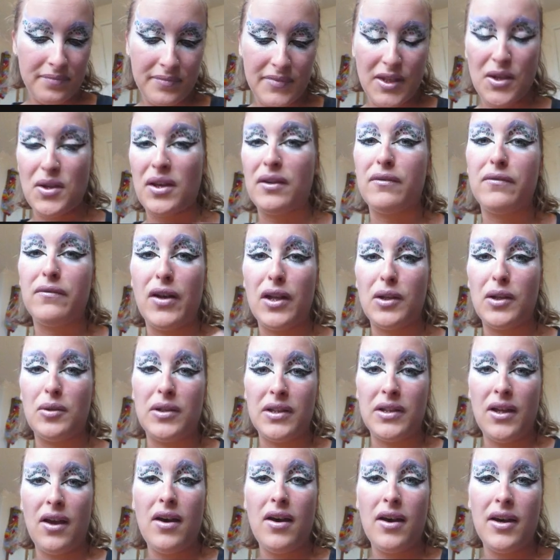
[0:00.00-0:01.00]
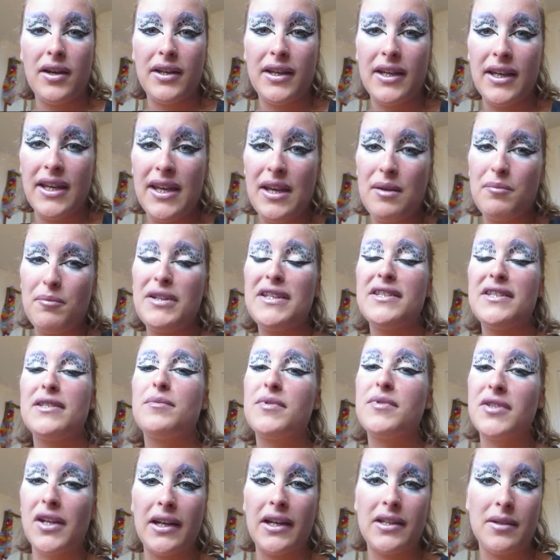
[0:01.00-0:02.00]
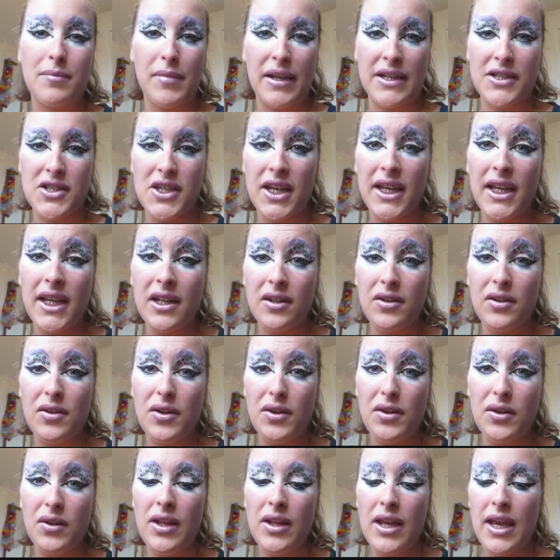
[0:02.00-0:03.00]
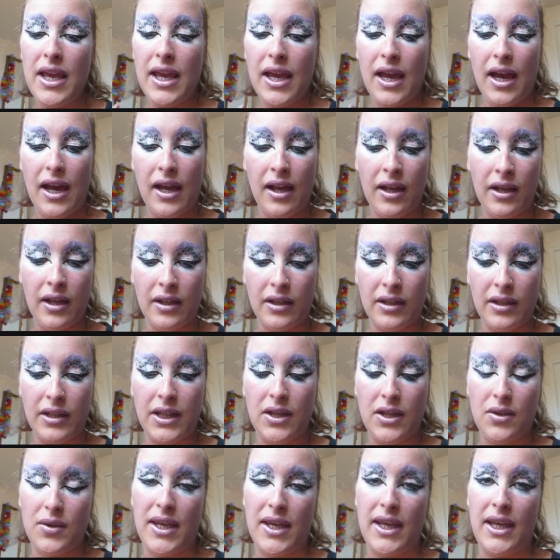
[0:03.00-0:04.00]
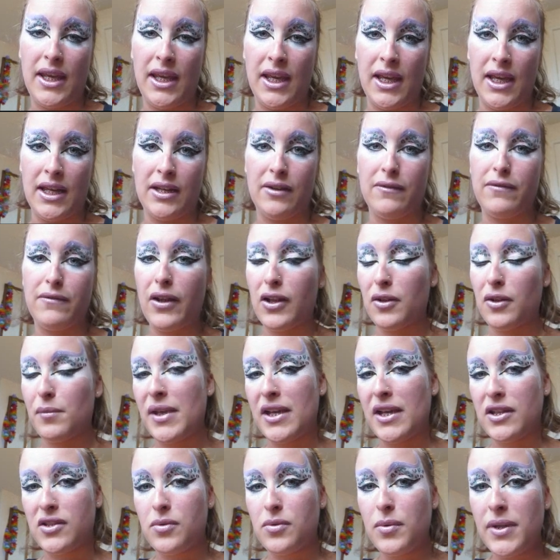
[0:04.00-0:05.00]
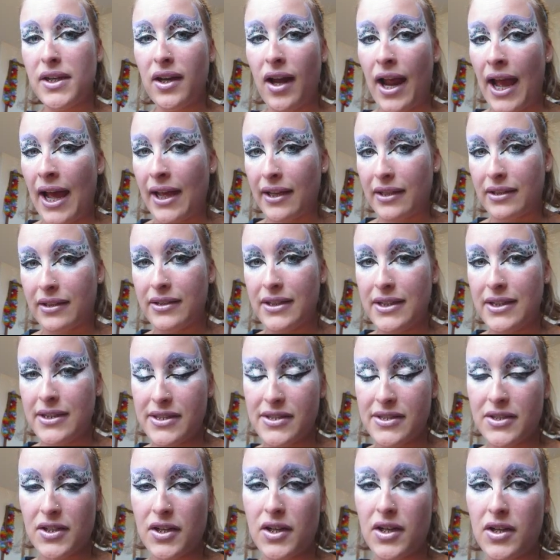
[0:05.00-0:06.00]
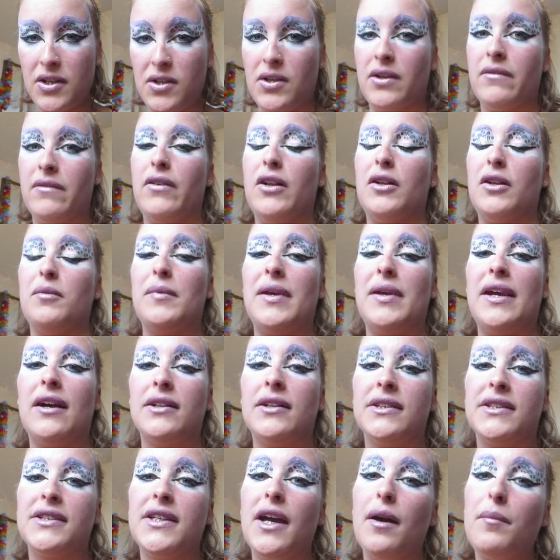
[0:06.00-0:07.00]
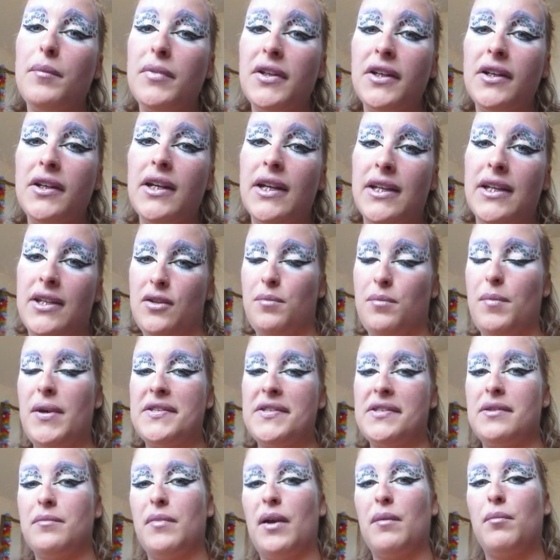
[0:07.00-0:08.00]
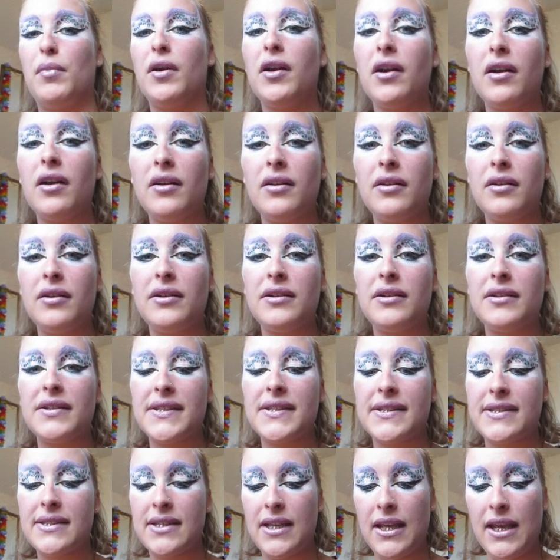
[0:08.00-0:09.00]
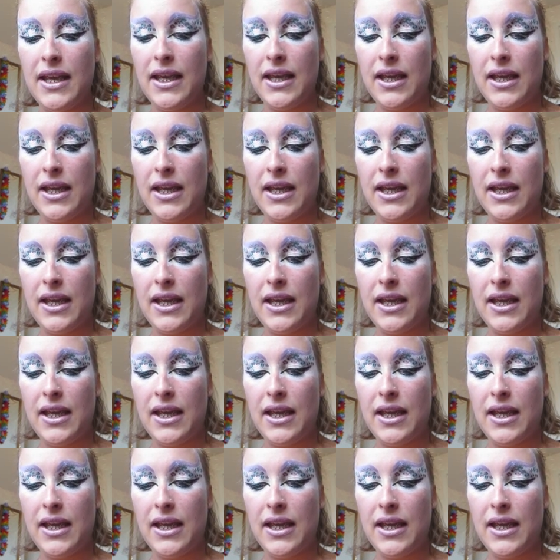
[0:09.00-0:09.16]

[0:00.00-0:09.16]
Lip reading: You can follow along. Please subscribe to my channel. You can follow me on Twitter at Cleanser. You can follow me on Tumblr at Your Best of My Pearls.